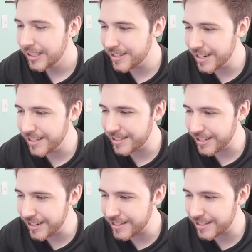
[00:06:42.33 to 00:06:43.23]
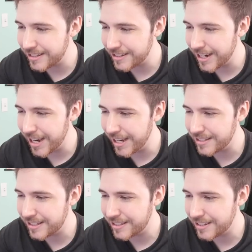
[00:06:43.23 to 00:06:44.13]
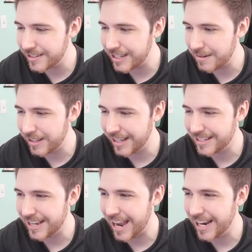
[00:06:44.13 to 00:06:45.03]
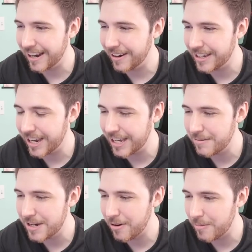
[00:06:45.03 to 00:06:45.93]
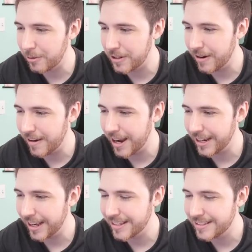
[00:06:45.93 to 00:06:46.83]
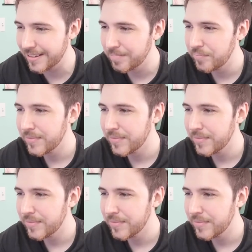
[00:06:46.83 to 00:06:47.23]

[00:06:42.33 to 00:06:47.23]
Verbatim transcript: Just give me this guy here, okay? Give me normal Yuri, I guess.